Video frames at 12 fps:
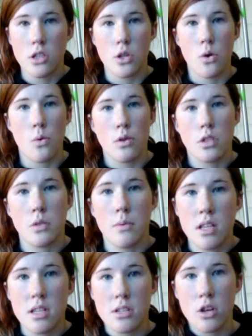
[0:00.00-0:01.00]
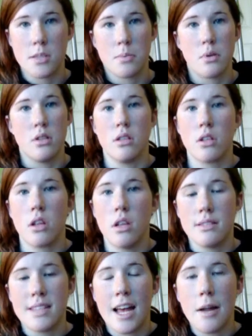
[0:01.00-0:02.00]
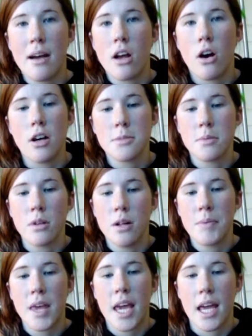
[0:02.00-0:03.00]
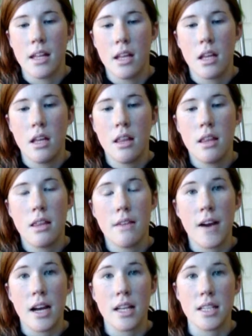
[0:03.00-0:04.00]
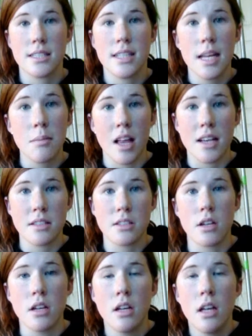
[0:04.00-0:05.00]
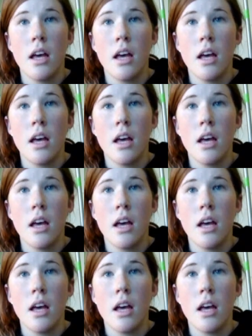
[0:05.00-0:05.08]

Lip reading: So she went to this hospital, Saddleback Hospital, and they finally stabilized her.